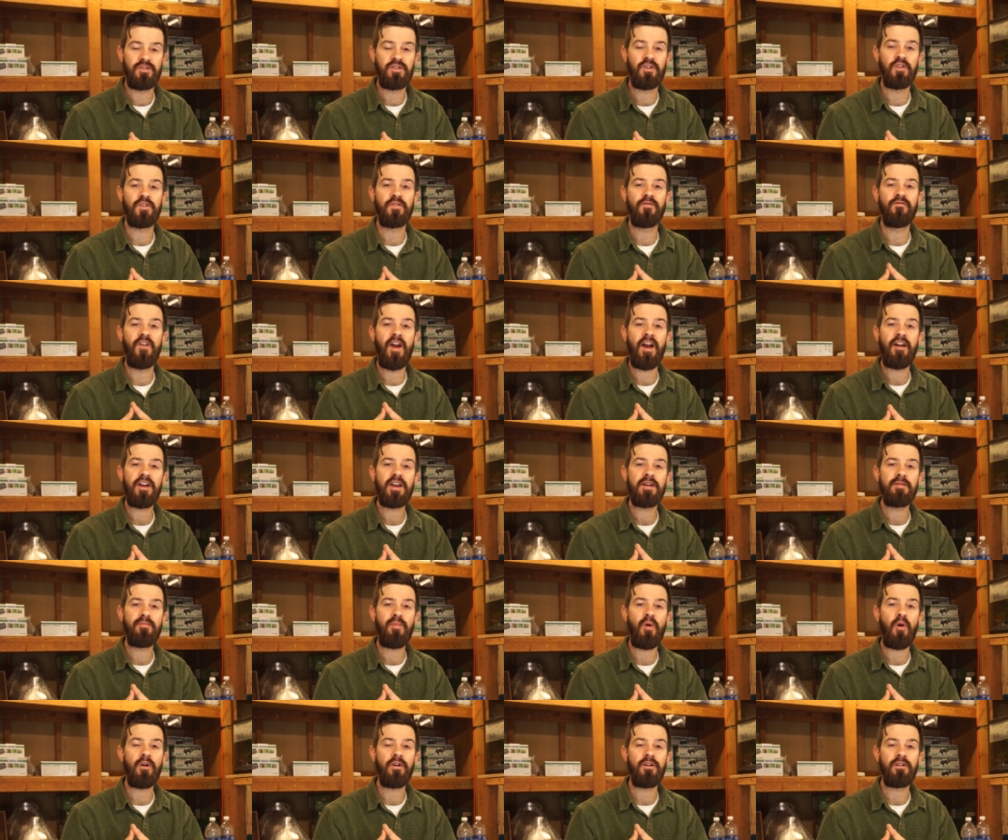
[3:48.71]
So it's very
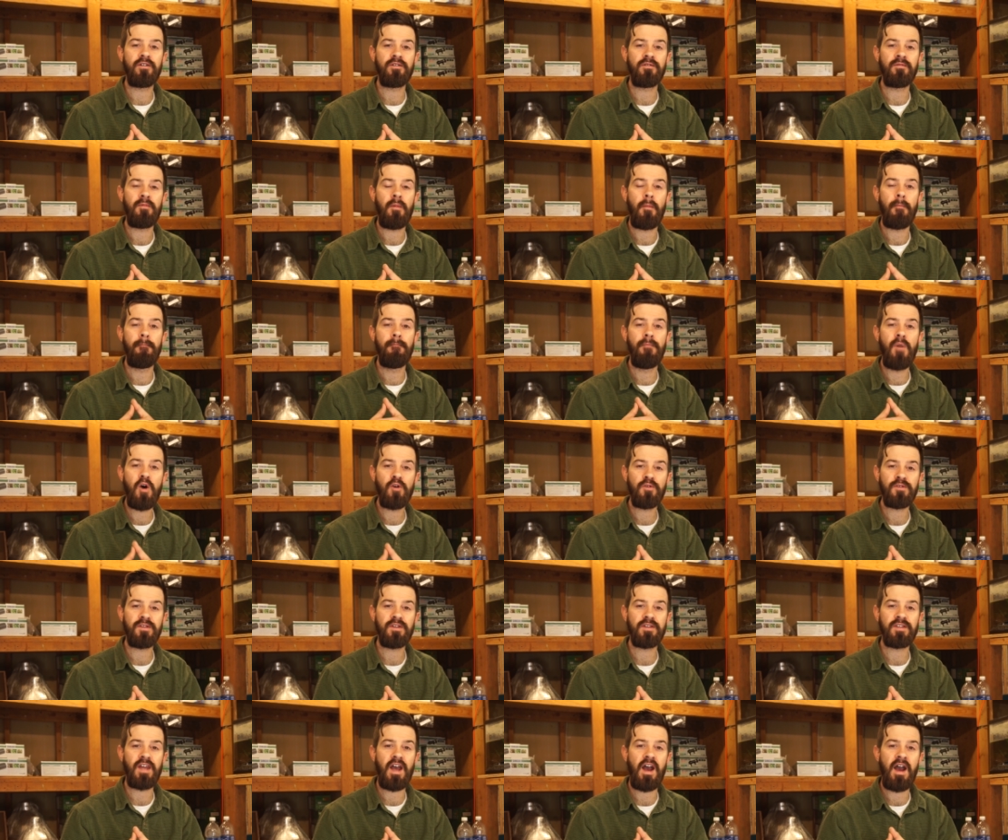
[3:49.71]
important,
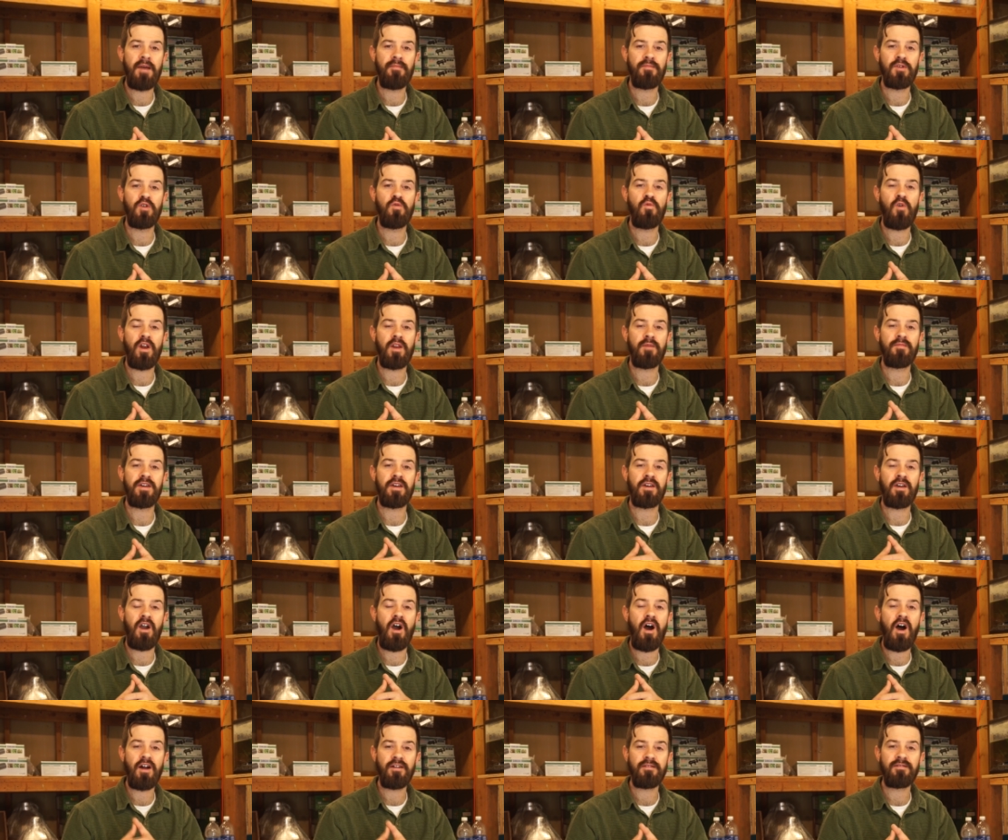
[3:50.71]
most of the time, you want to be
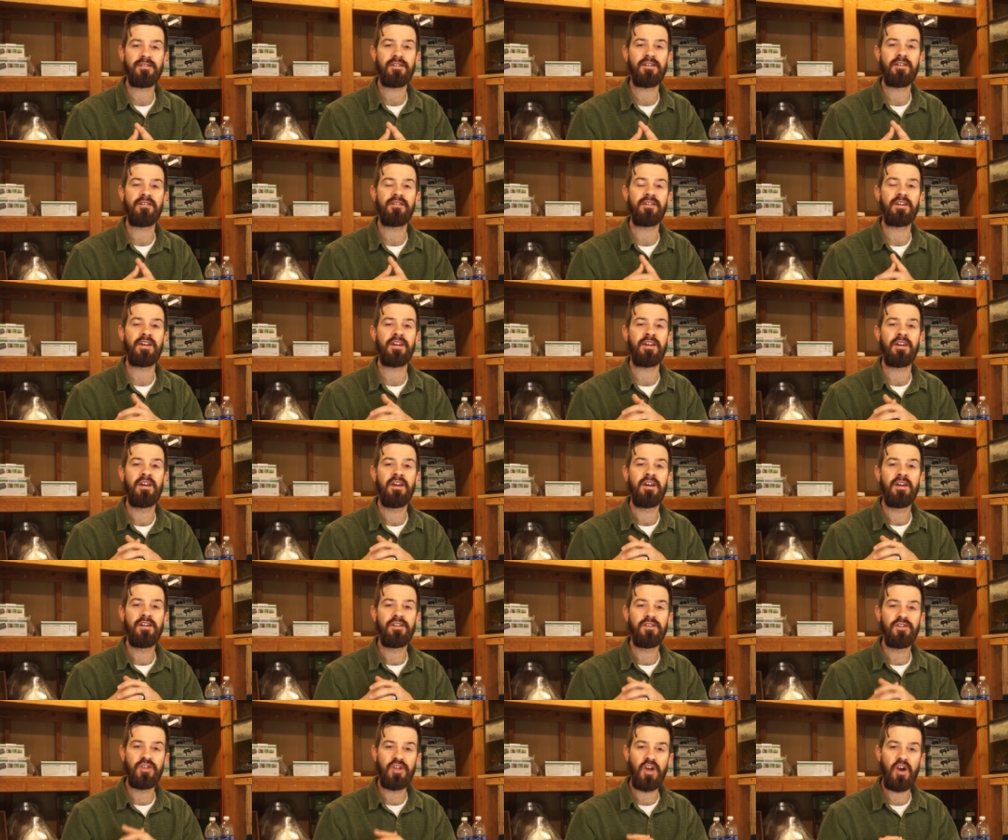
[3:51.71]
constantly
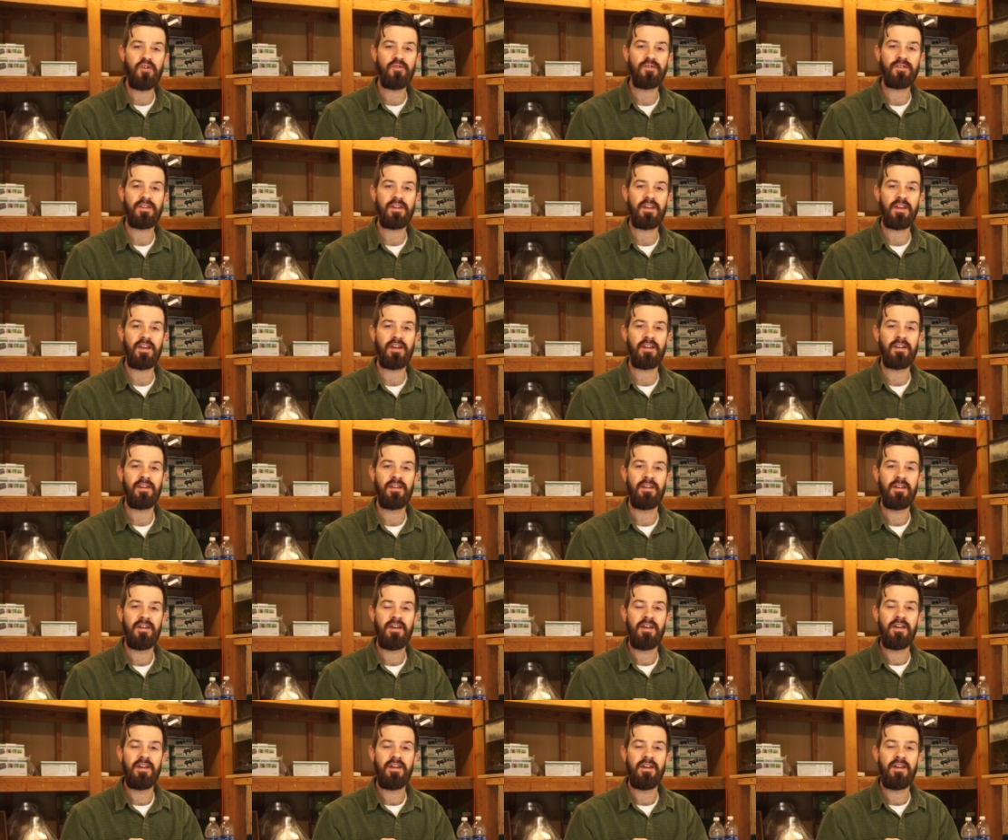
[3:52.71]
dosing